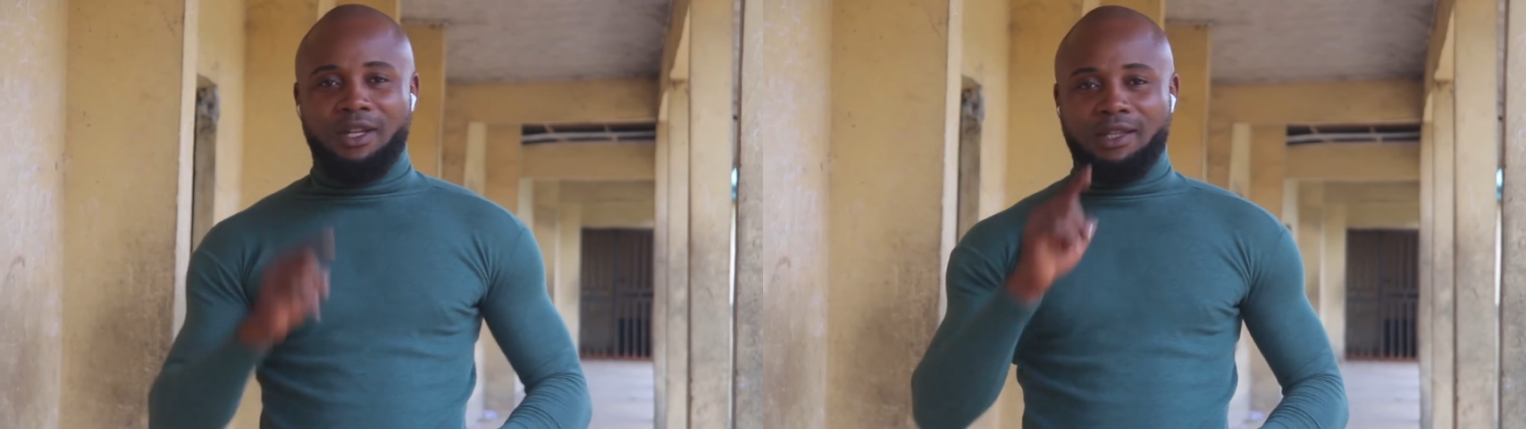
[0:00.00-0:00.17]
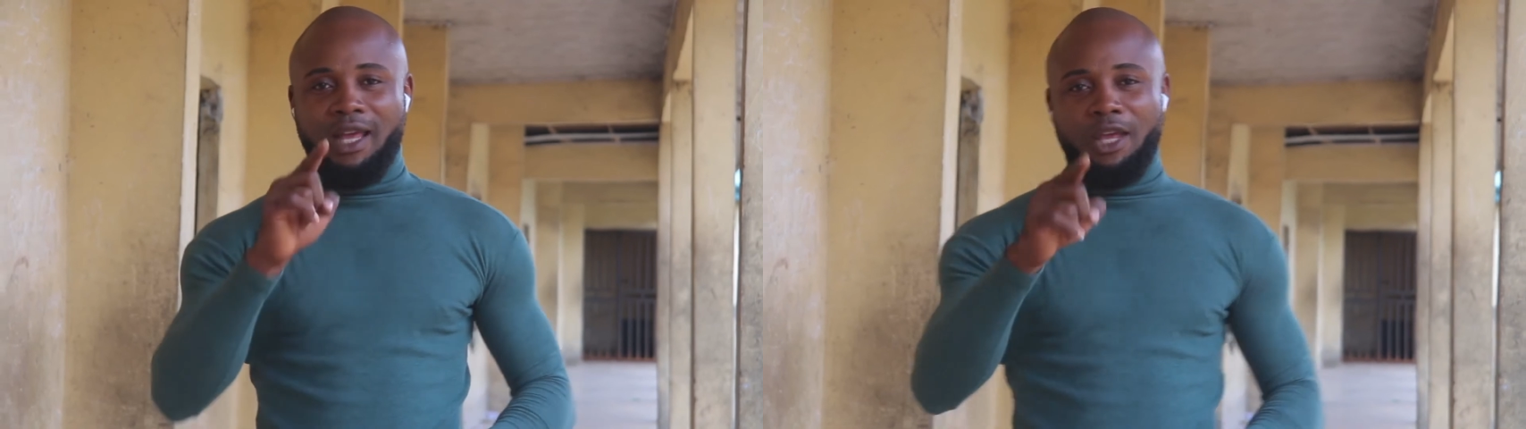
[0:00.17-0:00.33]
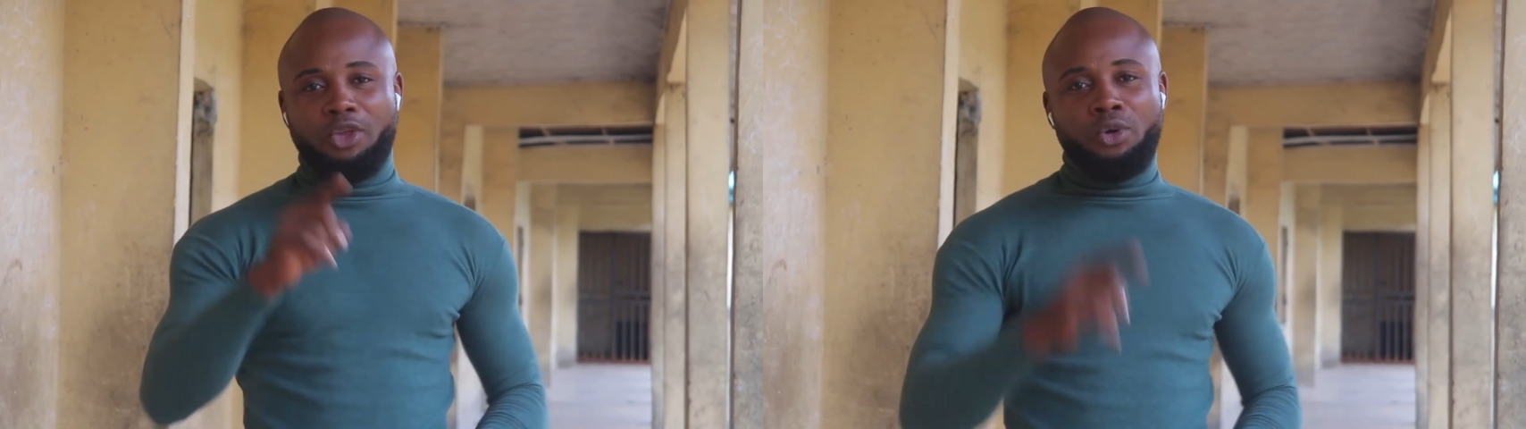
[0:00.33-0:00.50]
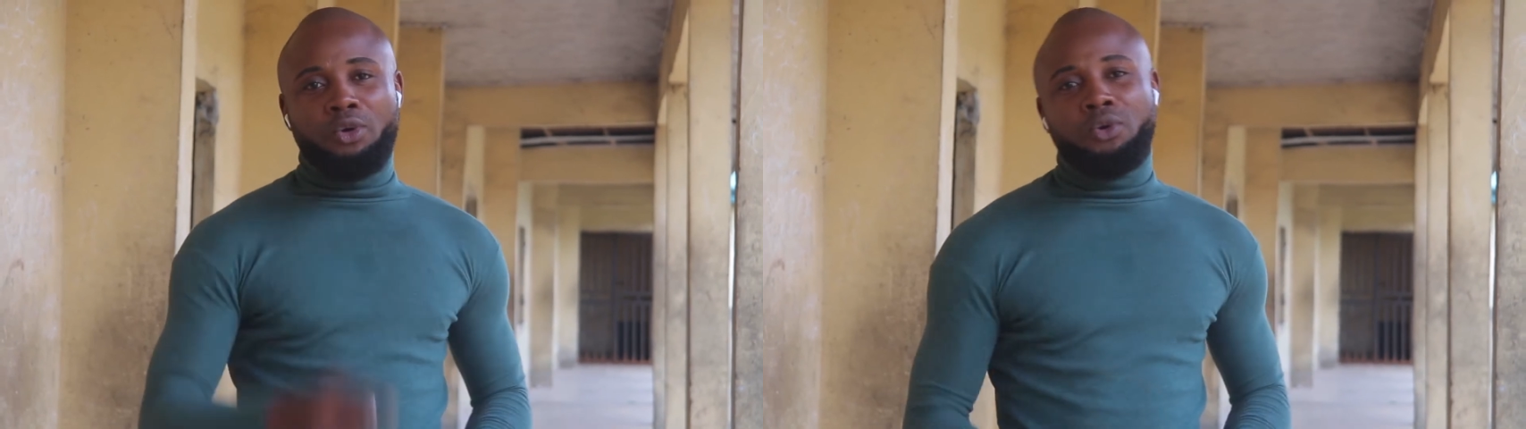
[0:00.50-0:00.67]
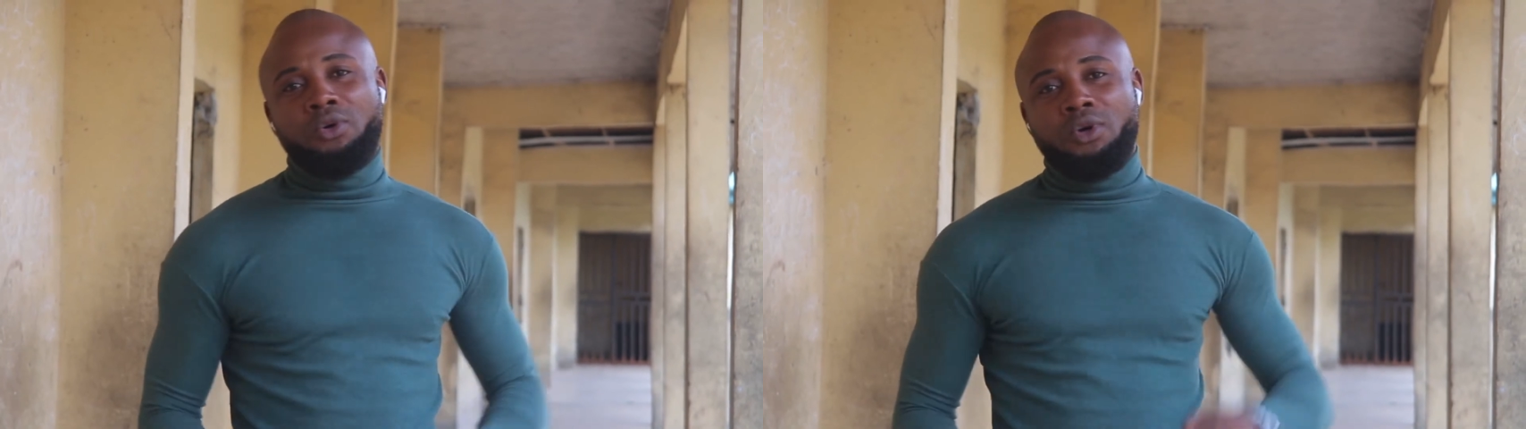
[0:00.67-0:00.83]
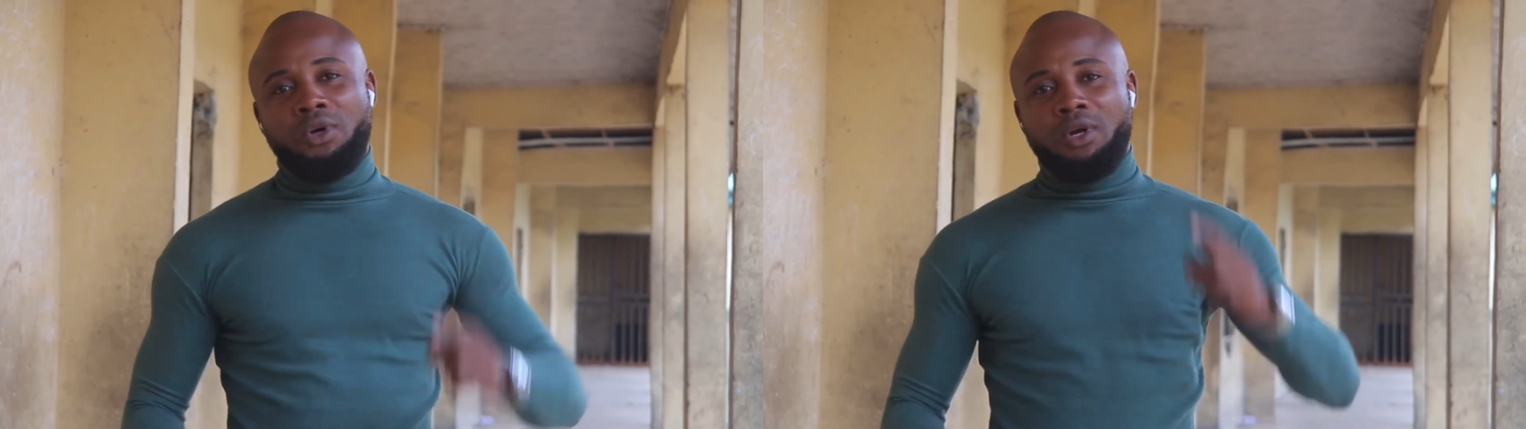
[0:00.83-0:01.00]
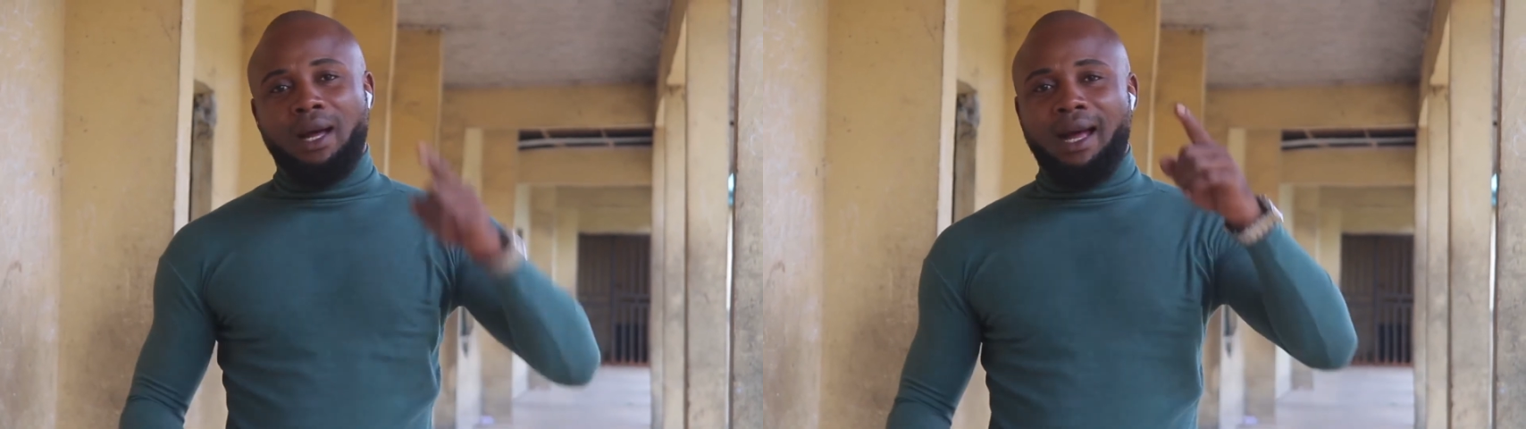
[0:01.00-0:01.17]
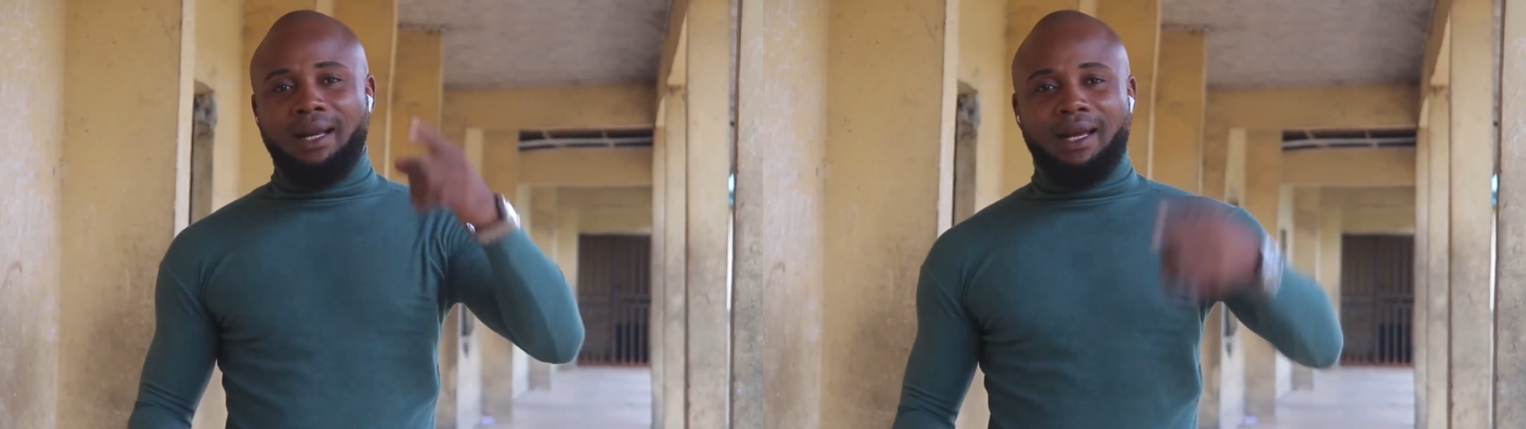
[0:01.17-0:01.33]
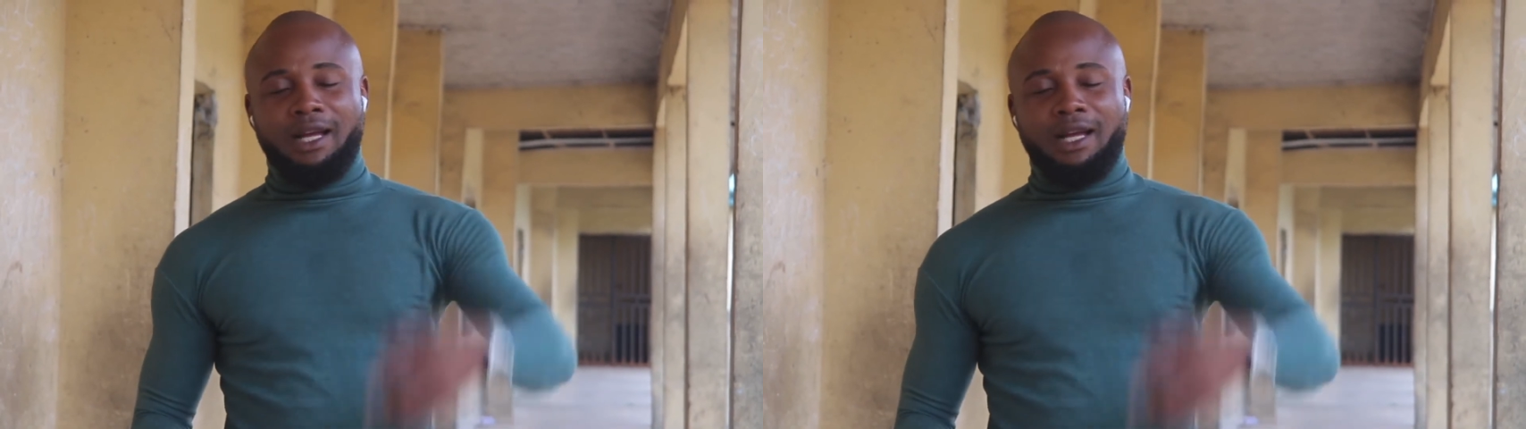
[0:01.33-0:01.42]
Thank you and